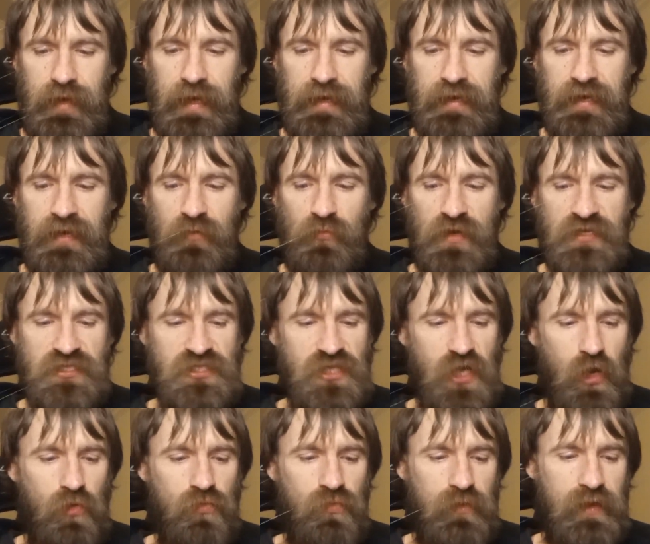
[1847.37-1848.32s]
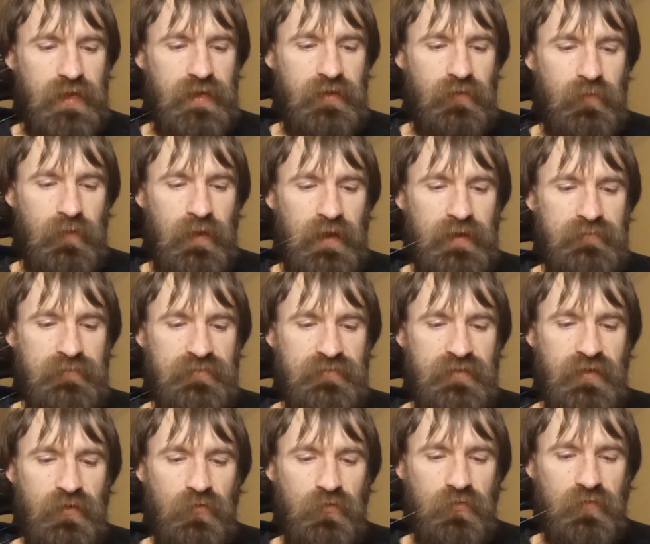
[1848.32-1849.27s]
and he wished only to lie
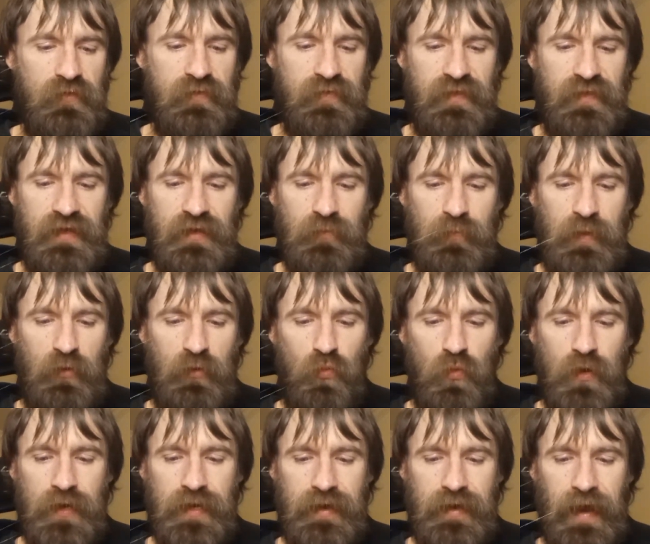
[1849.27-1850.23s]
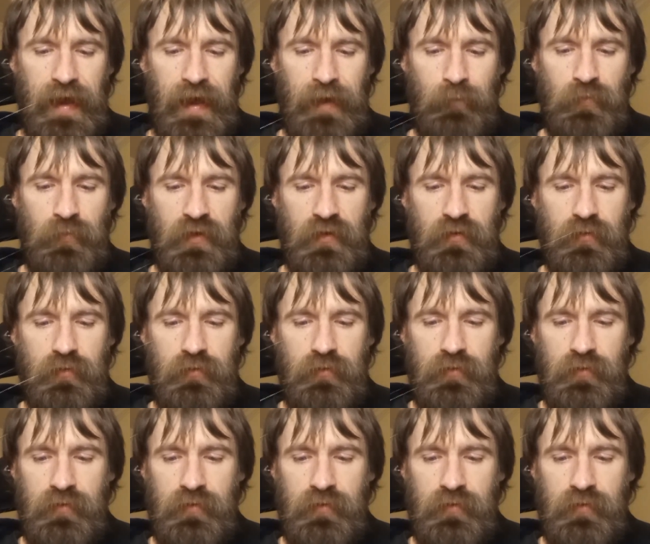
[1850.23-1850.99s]
still and think about what had happened.